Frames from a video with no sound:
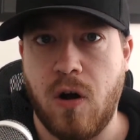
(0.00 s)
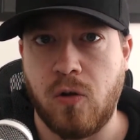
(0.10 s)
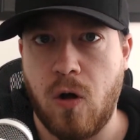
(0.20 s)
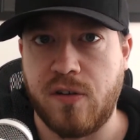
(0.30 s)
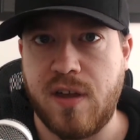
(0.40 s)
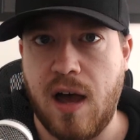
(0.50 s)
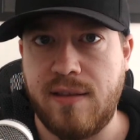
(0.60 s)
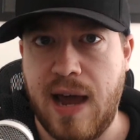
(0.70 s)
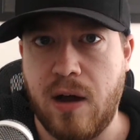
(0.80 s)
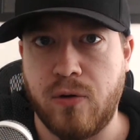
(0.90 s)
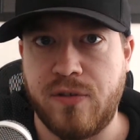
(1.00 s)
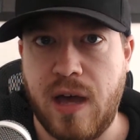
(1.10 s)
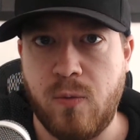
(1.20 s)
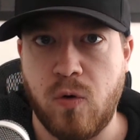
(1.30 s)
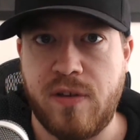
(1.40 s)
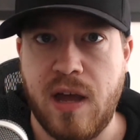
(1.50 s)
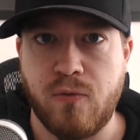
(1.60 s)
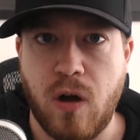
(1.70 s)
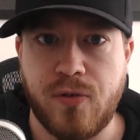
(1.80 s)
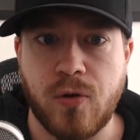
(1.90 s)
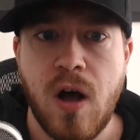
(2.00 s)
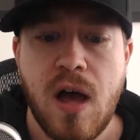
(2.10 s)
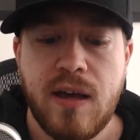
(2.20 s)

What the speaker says: alongside Towns, Edwards, and Russell,